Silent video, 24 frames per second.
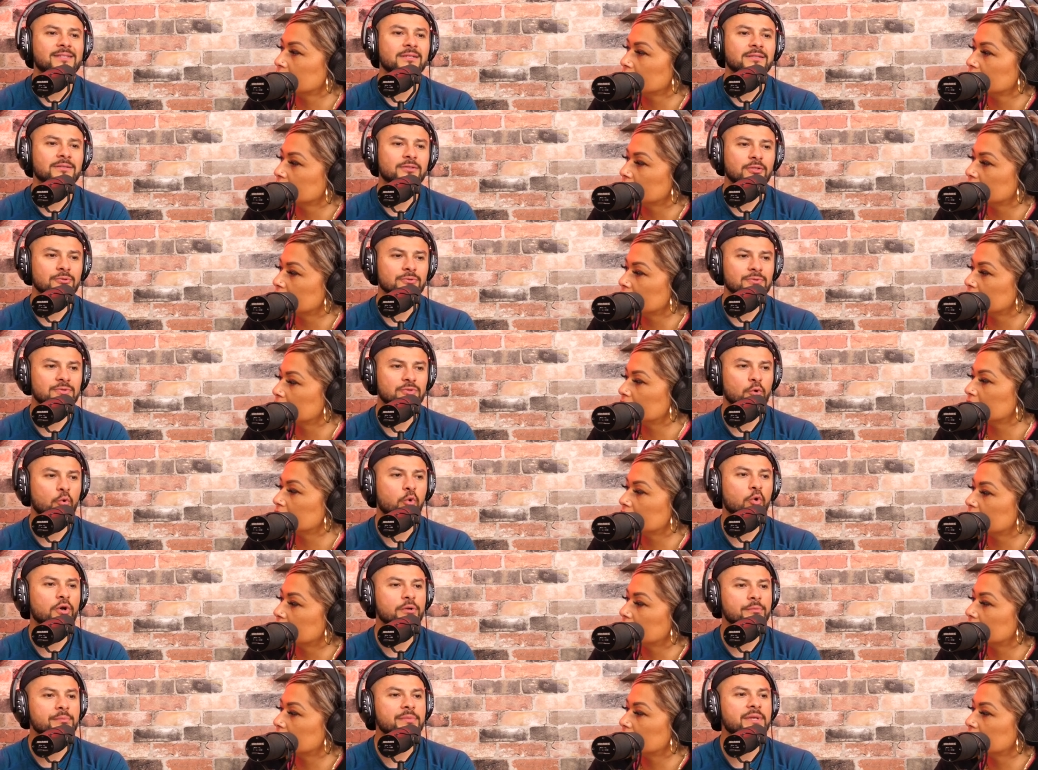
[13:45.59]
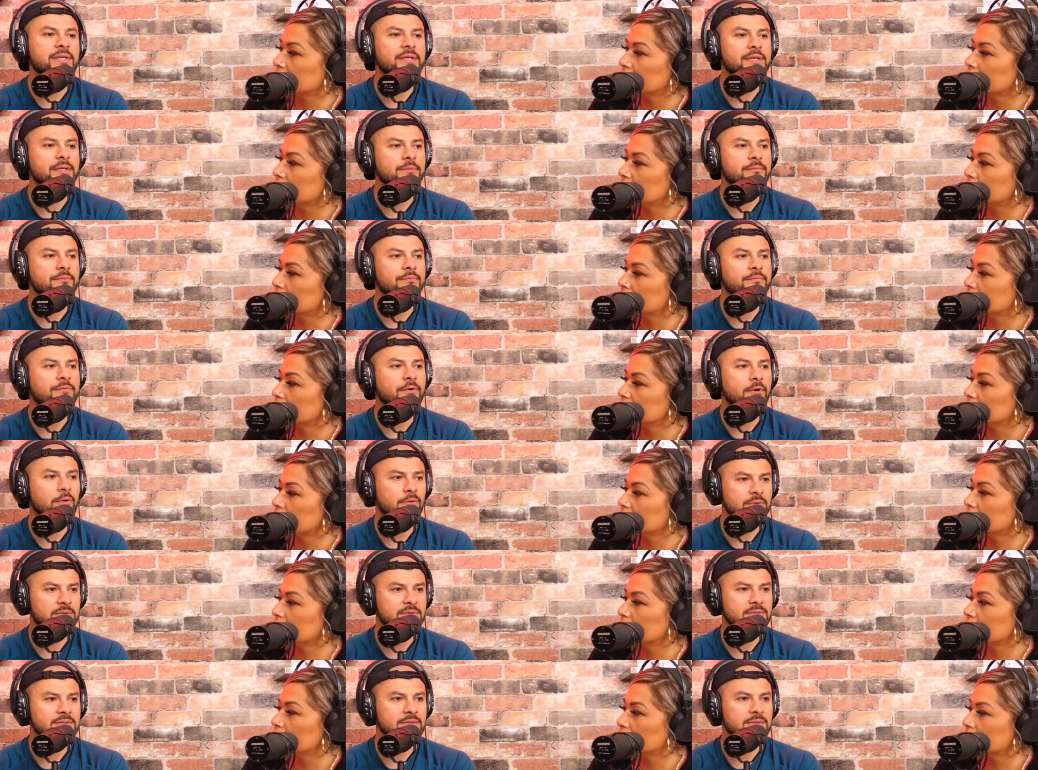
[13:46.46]
Speaker 1: I took those quarter million
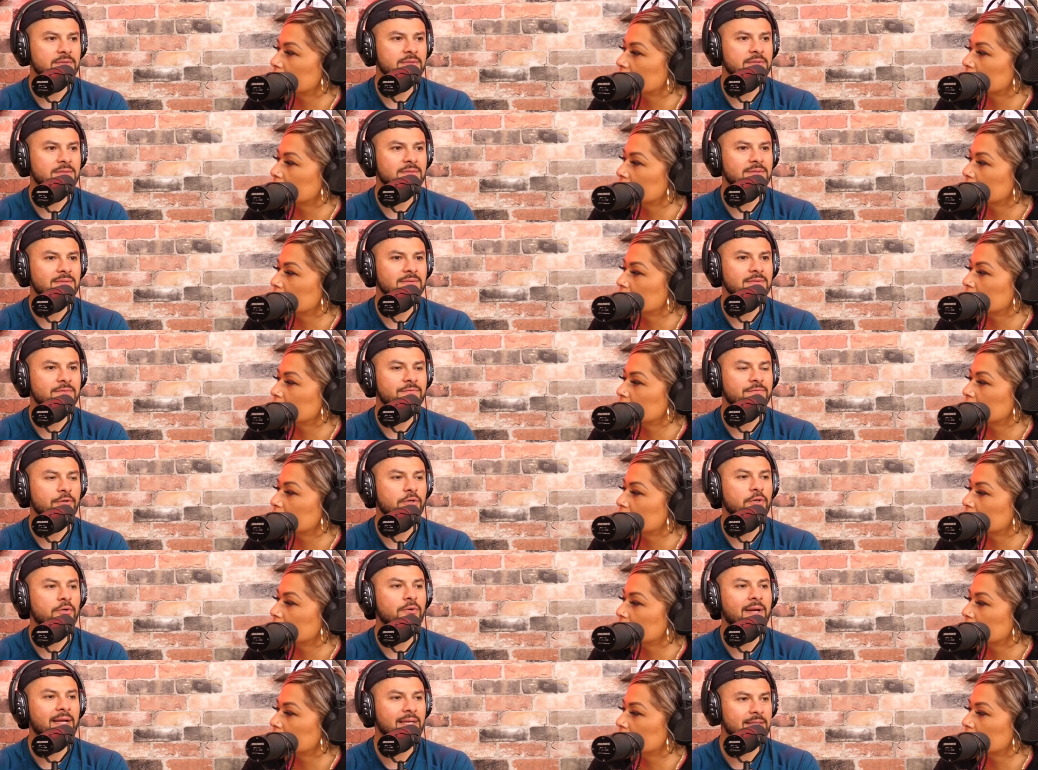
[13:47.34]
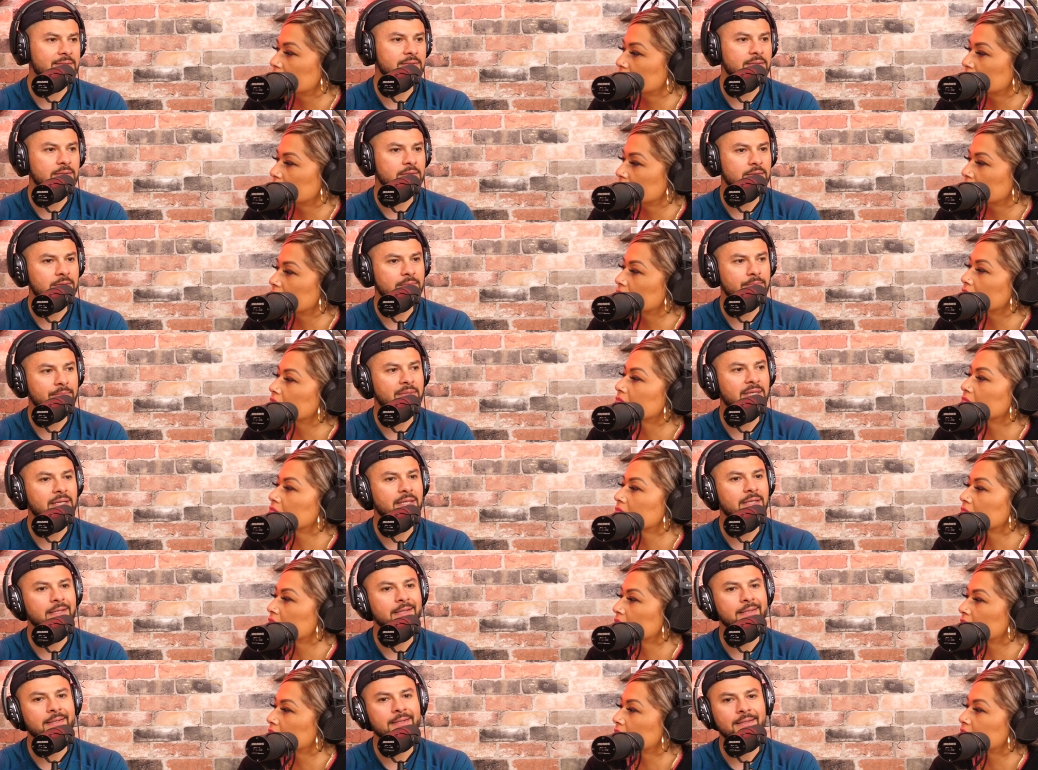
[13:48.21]
folks for granted,
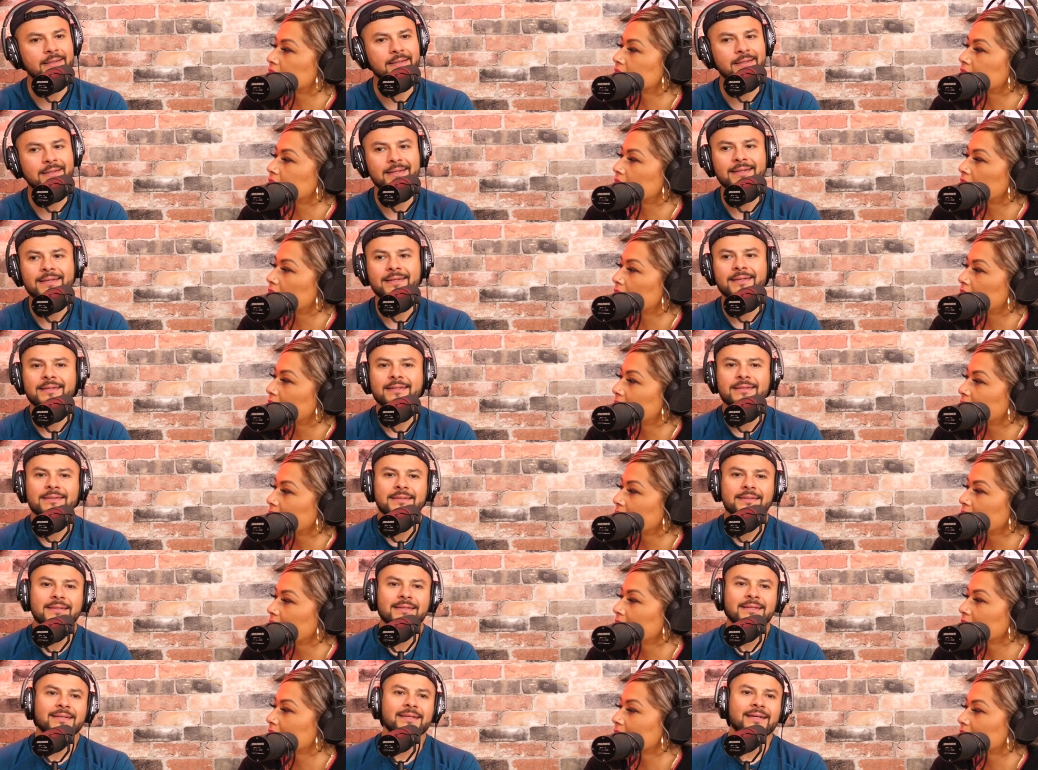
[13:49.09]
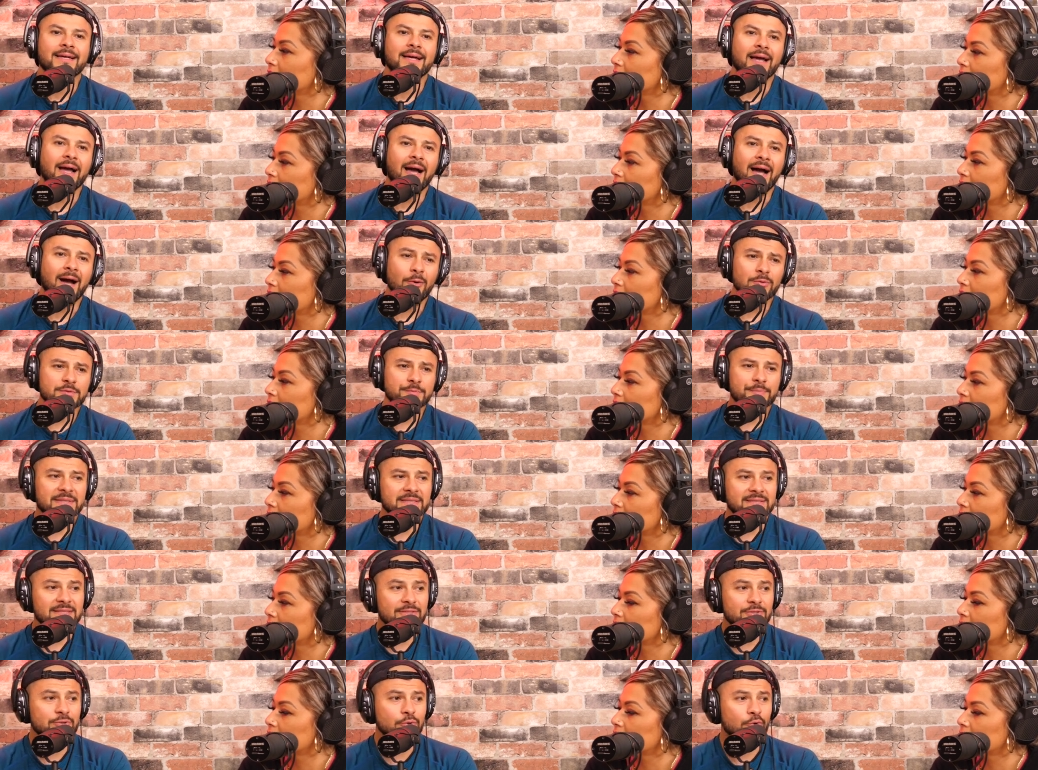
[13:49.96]
meaning I was
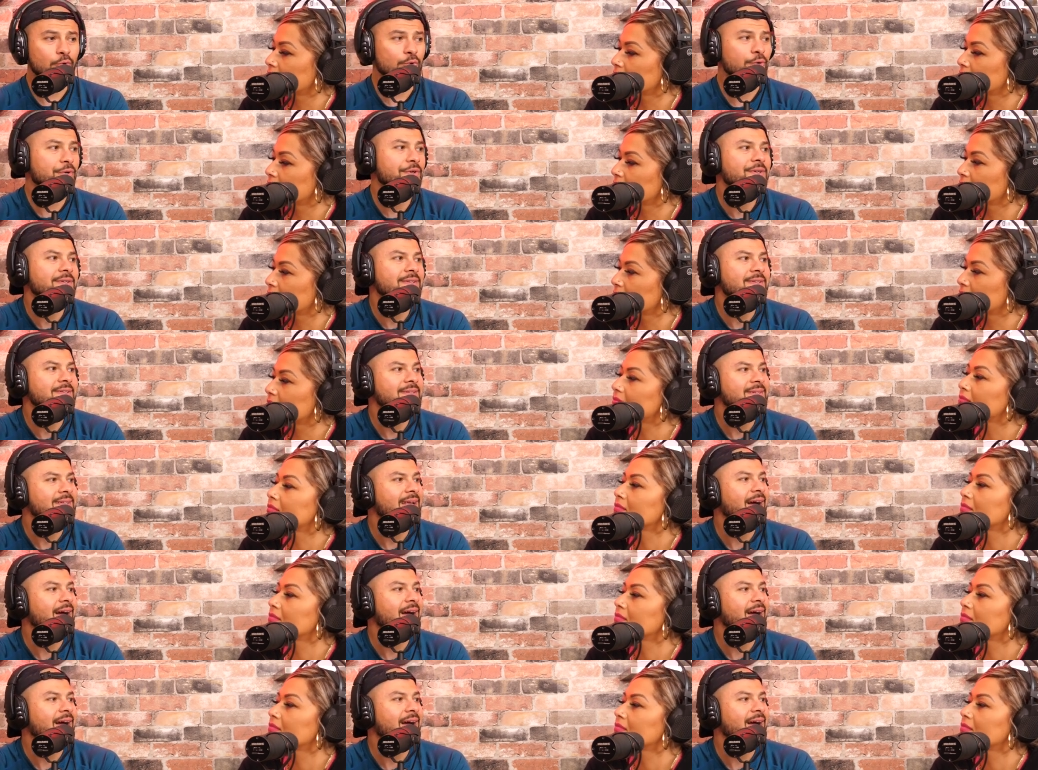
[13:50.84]
busy touring.